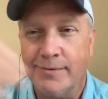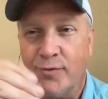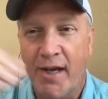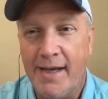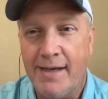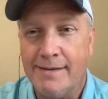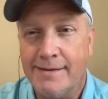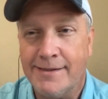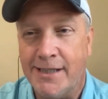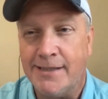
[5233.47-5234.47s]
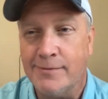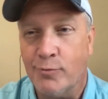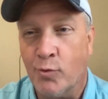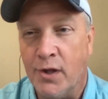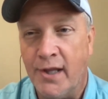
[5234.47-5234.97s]
They didn't
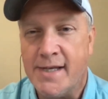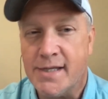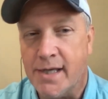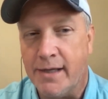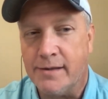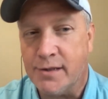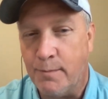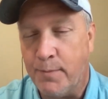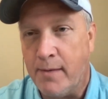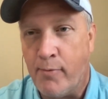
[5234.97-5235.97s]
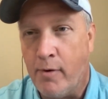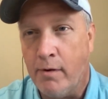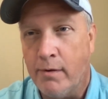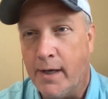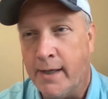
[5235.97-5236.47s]
release it to
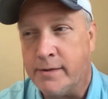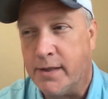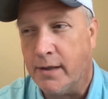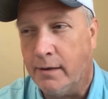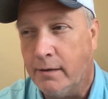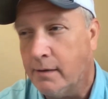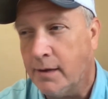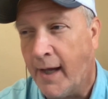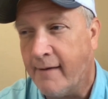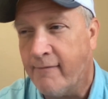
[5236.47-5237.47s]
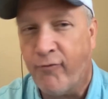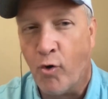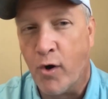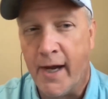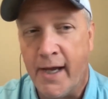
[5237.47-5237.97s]
people until like
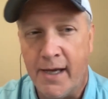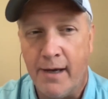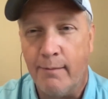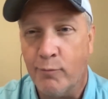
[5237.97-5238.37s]
4 a.m.,